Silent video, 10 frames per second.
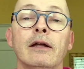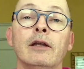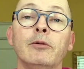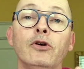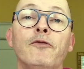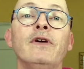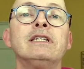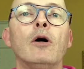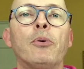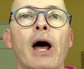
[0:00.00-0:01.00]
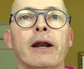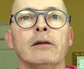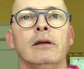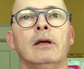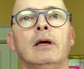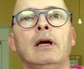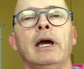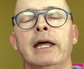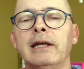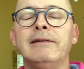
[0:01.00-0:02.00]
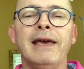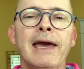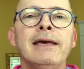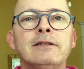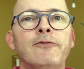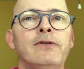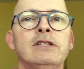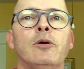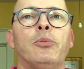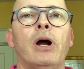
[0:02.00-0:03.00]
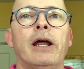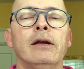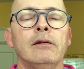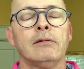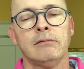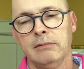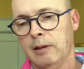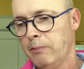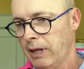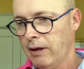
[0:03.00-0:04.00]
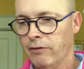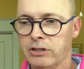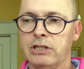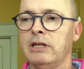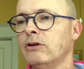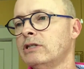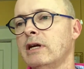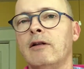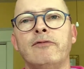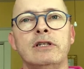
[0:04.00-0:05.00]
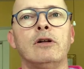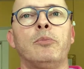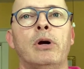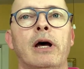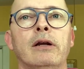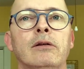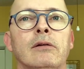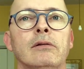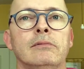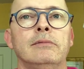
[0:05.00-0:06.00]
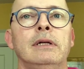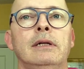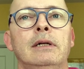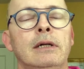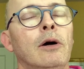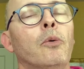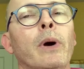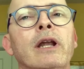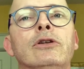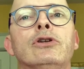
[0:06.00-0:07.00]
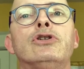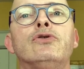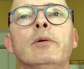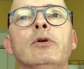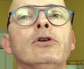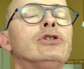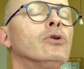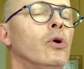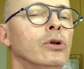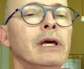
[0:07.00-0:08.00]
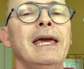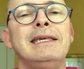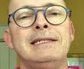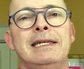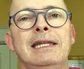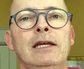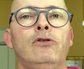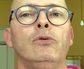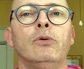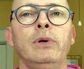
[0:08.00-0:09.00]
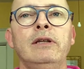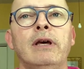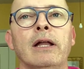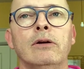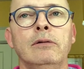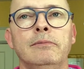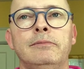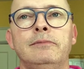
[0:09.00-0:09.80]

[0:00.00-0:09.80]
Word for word: Number two, physical product. In the days of physical product, and many of us still sell physical product, when a distributor sold a CD to a retailer,